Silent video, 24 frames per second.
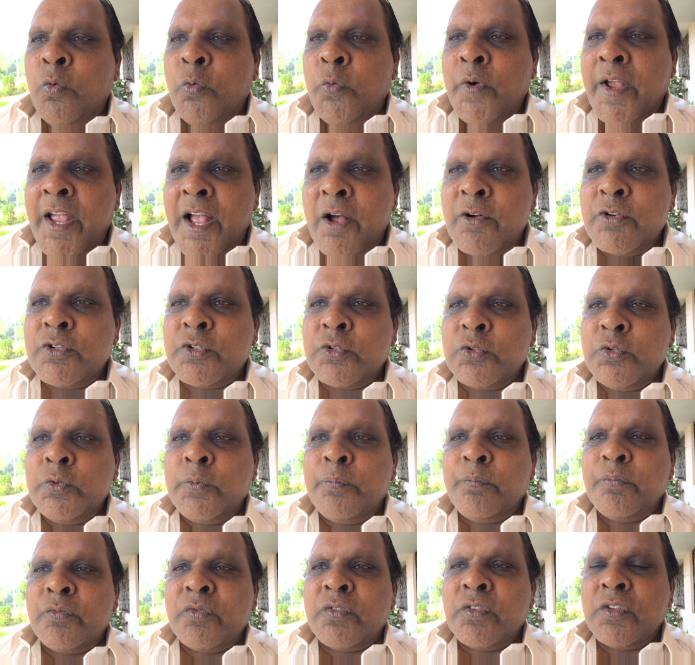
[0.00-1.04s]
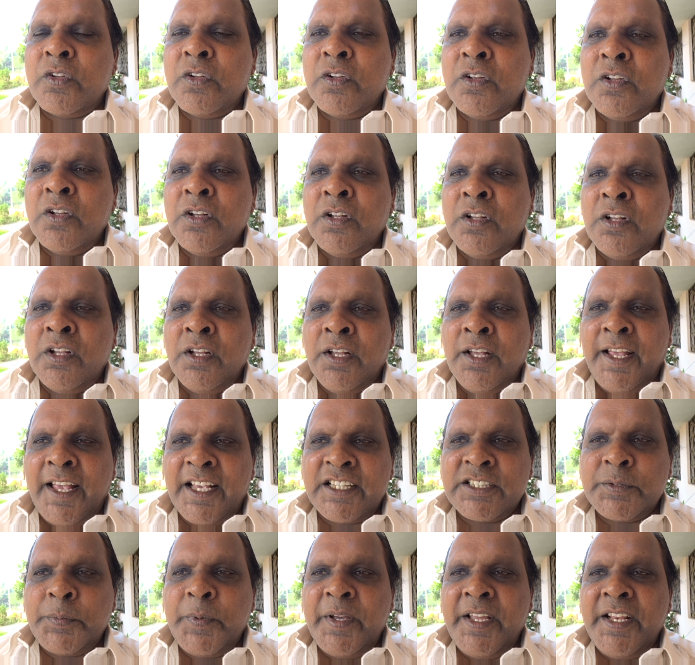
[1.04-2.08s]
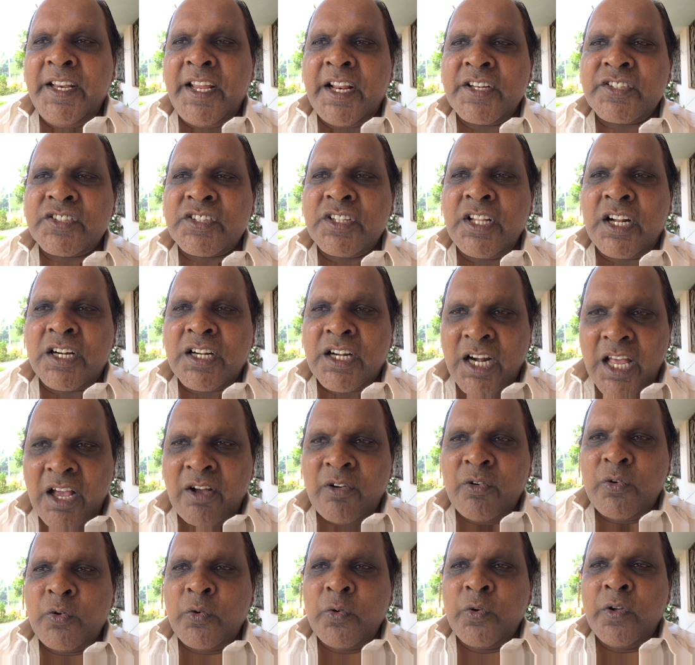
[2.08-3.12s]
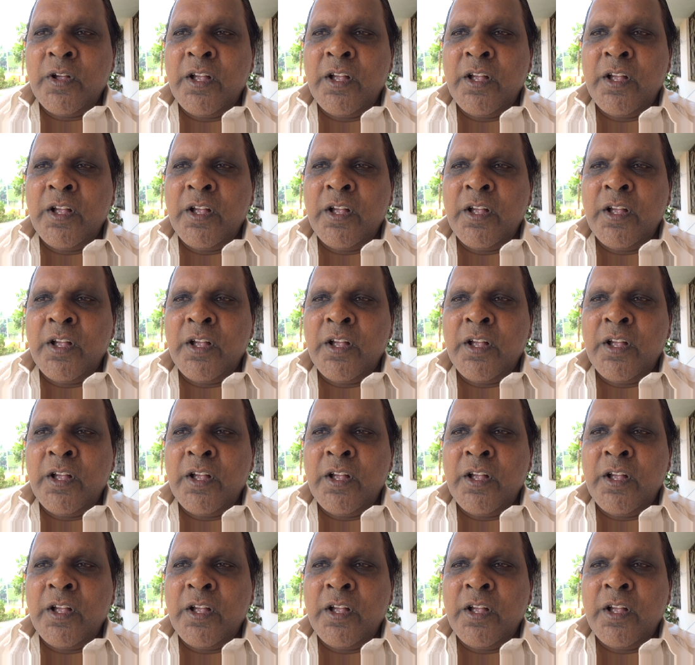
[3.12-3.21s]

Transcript: We have to experience that love